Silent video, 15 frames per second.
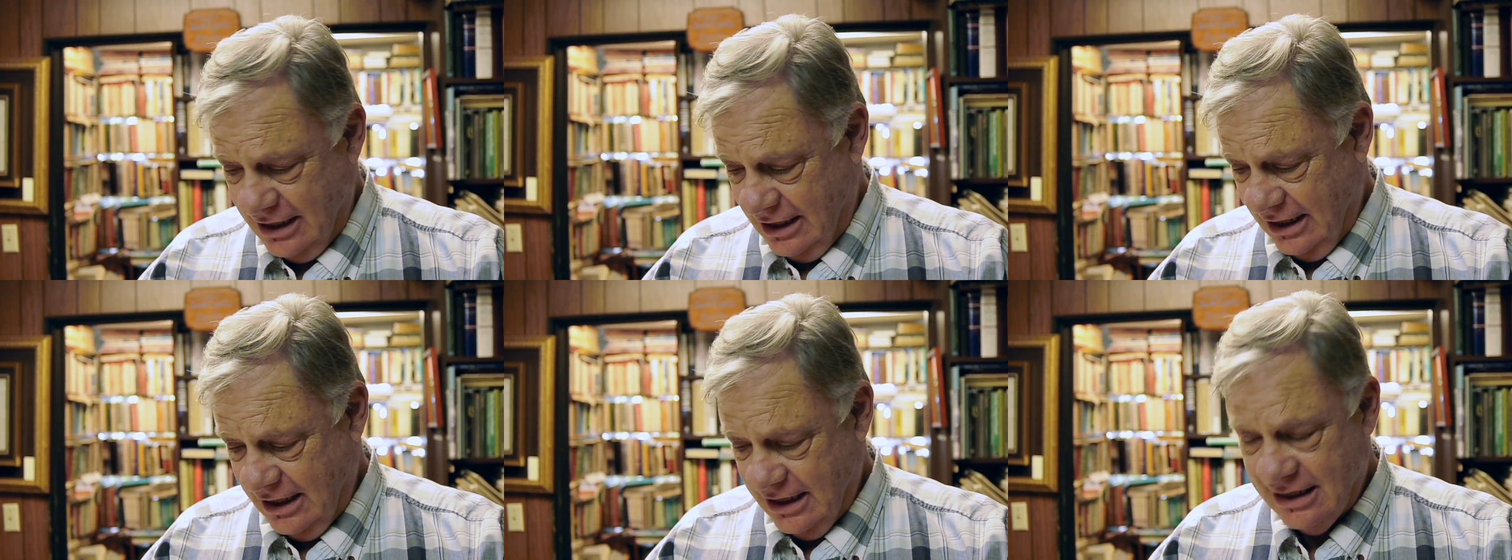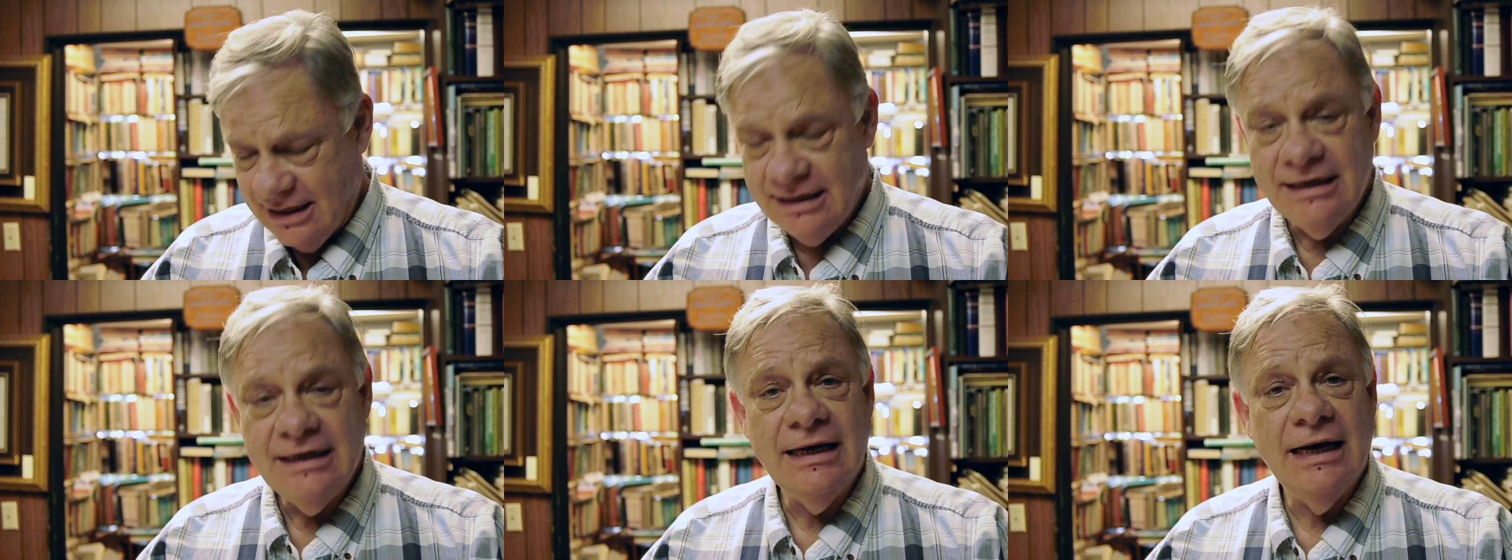
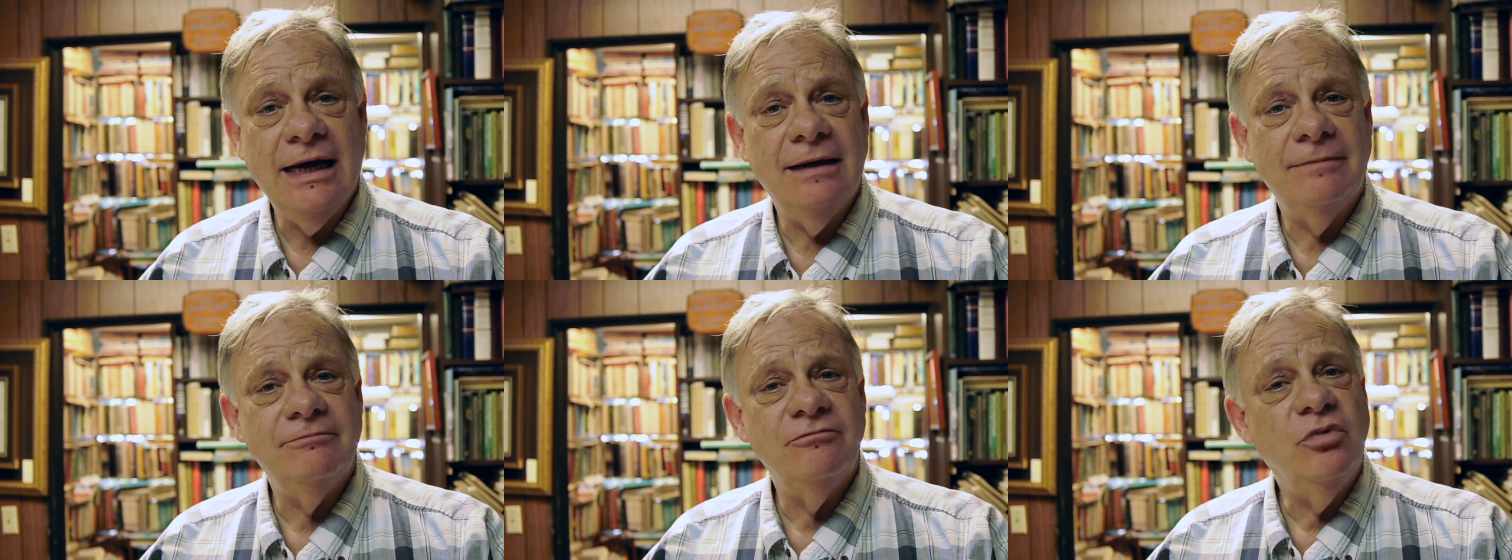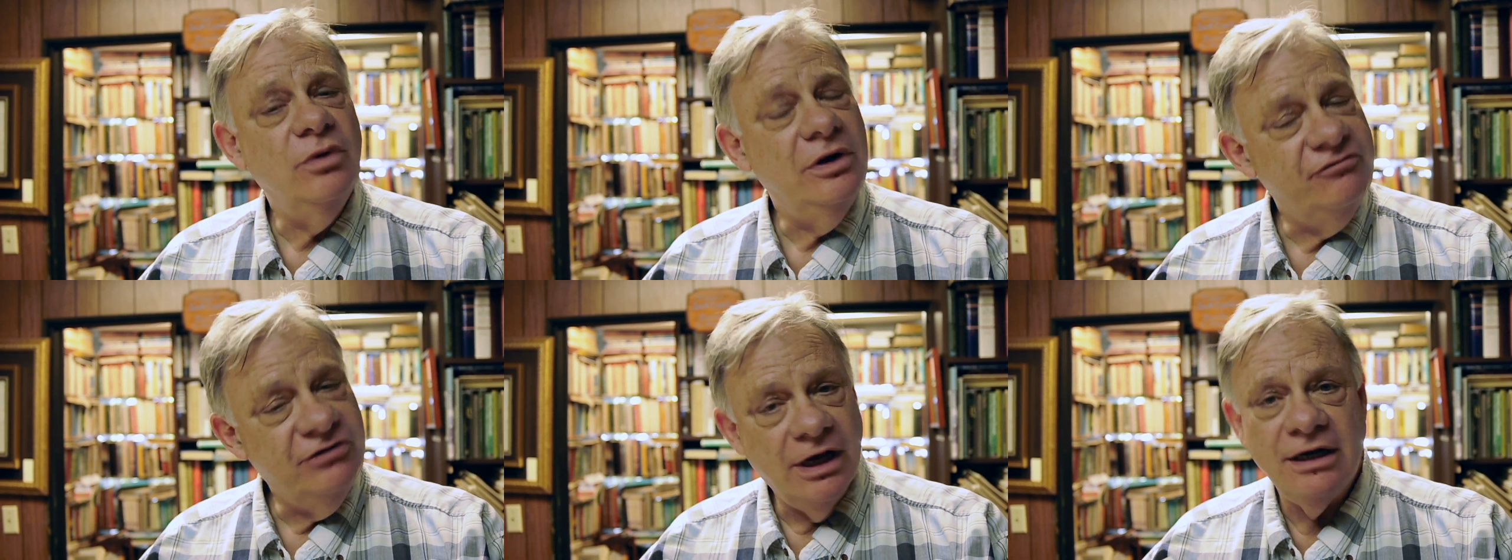And um,
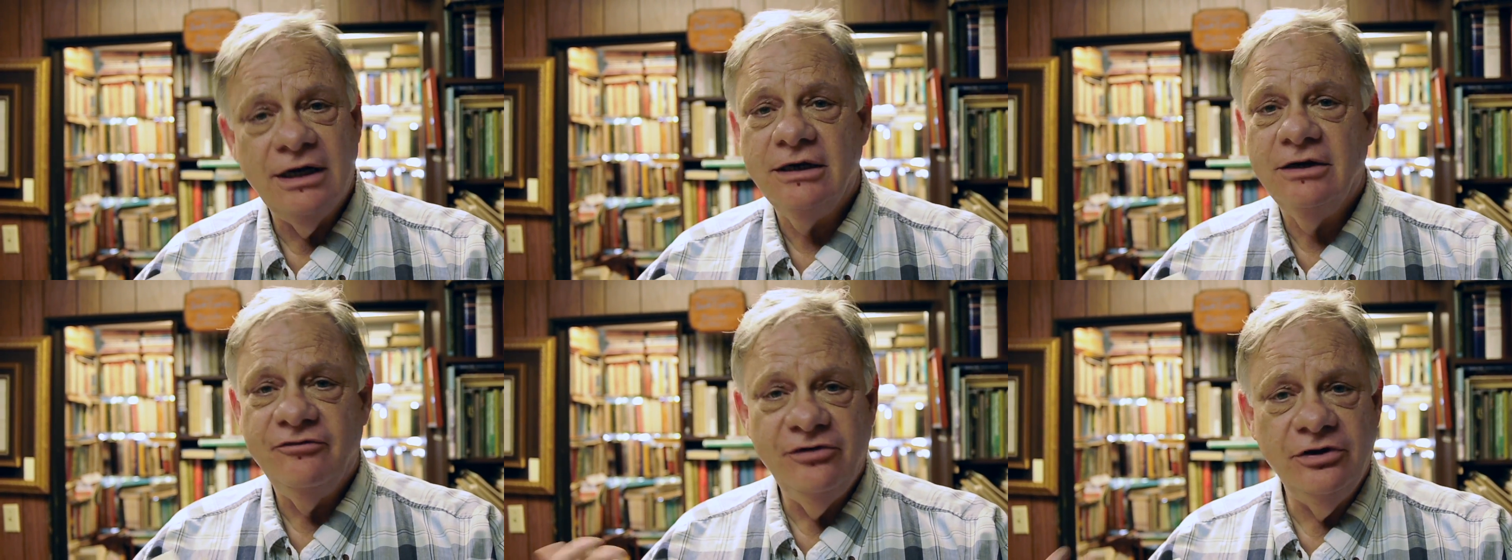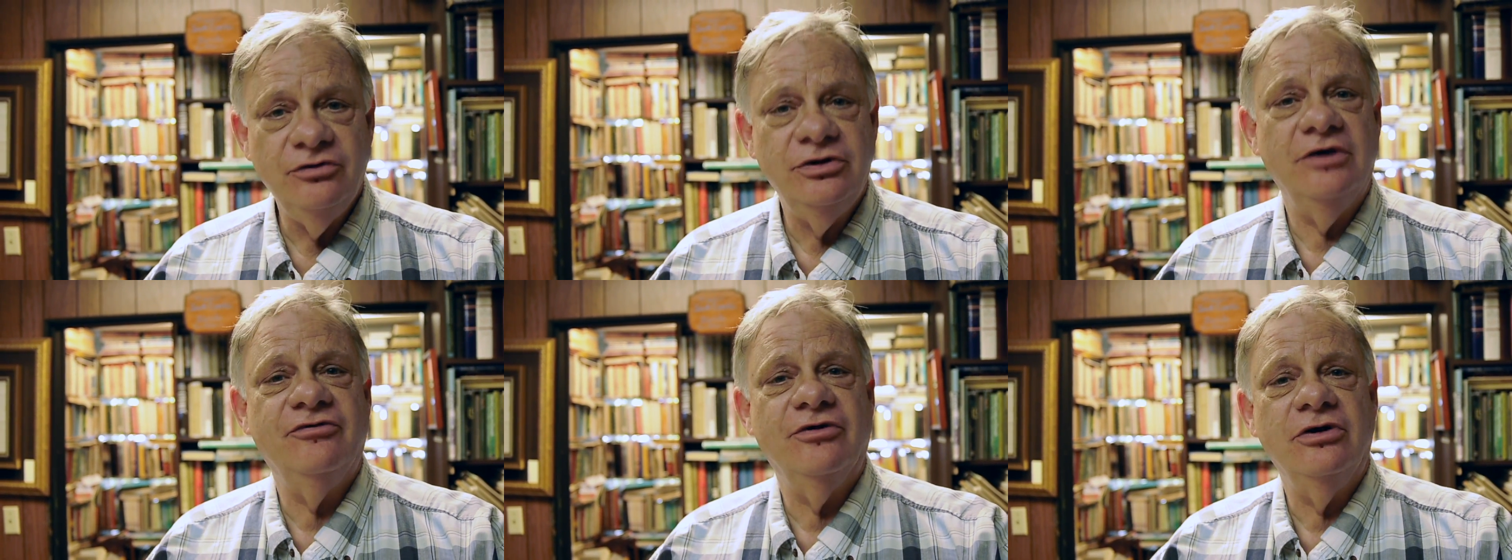we've done it a few
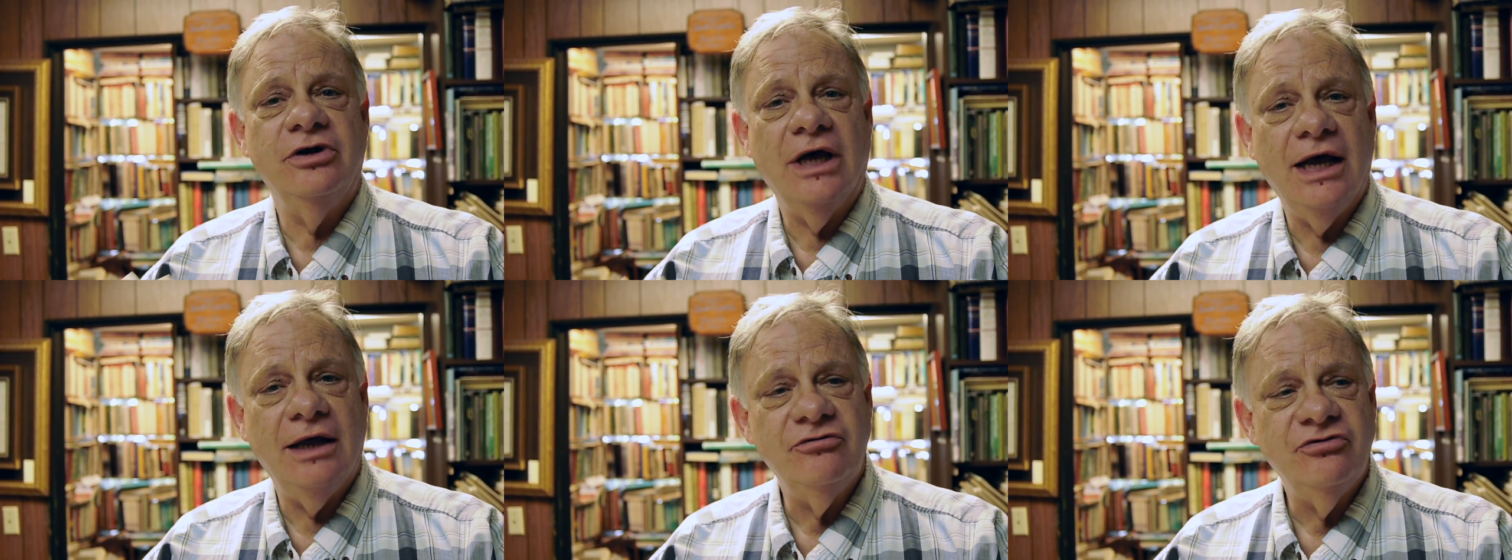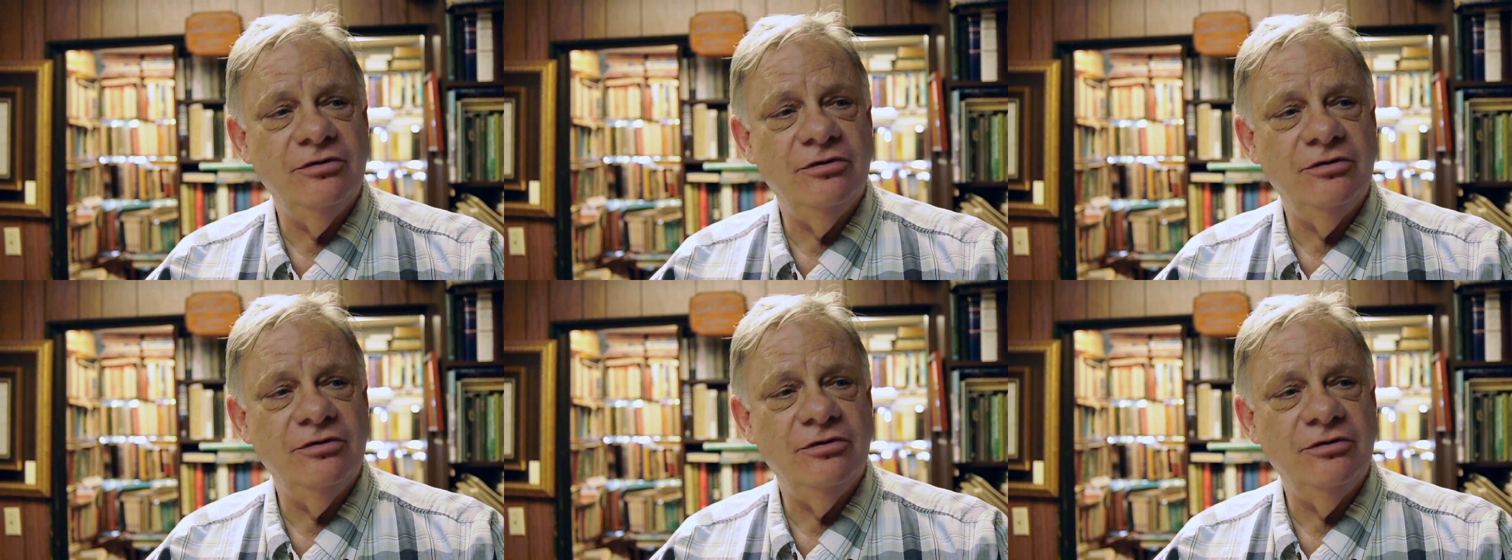different times.